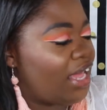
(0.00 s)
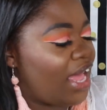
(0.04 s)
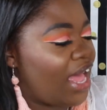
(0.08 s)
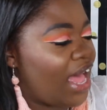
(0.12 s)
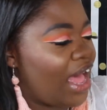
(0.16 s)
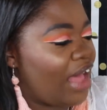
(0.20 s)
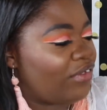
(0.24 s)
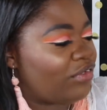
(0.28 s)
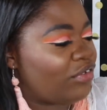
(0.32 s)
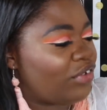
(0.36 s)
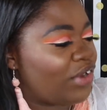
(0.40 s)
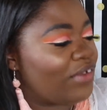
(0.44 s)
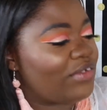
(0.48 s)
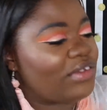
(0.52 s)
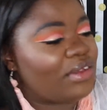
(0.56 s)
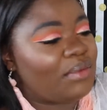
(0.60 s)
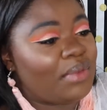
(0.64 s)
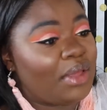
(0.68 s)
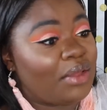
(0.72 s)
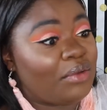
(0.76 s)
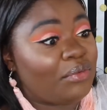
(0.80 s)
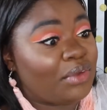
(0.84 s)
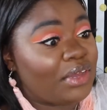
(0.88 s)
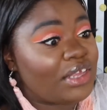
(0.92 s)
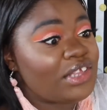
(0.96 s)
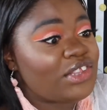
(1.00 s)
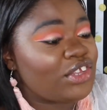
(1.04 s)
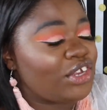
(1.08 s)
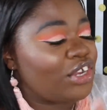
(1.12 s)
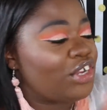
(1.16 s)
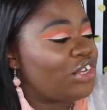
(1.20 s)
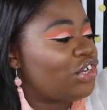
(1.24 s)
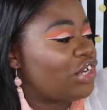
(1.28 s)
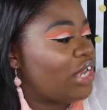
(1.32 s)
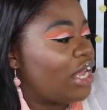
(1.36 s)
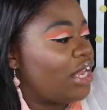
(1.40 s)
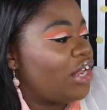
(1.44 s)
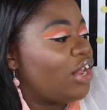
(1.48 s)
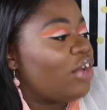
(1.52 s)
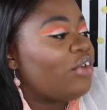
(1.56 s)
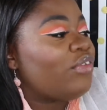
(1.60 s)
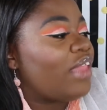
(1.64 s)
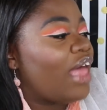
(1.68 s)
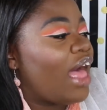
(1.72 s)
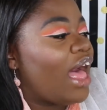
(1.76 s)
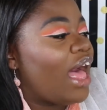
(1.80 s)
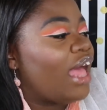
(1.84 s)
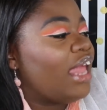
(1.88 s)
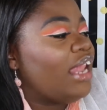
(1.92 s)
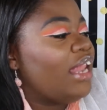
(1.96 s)
after I've done my research. I know
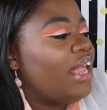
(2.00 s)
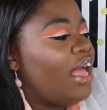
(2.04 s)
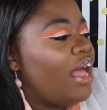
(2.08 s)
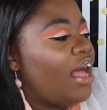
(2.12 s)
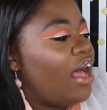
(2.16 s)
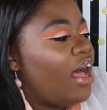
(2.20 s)
that.